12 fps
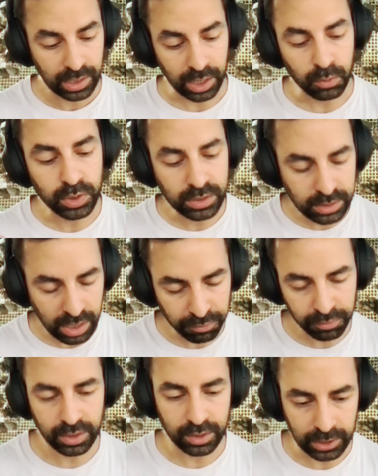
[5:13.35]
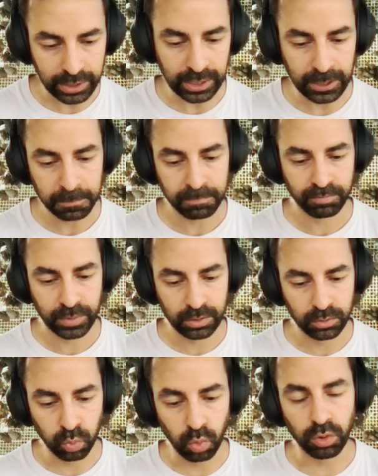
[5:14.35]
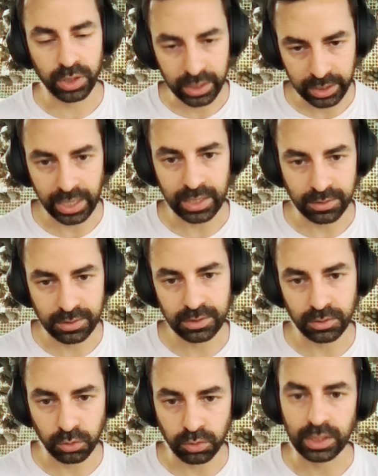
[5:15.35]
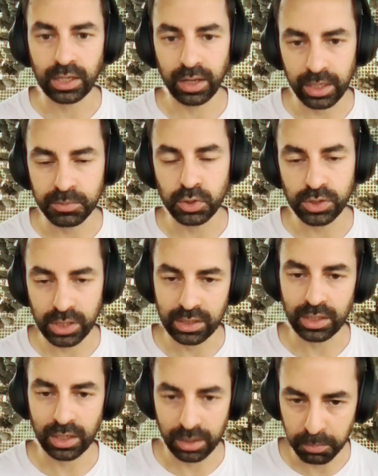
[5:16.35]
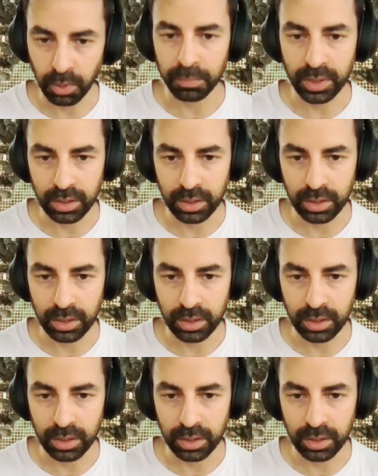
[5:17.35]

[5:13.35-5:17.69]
I would definitely warn against all the claims you see in the kind of popular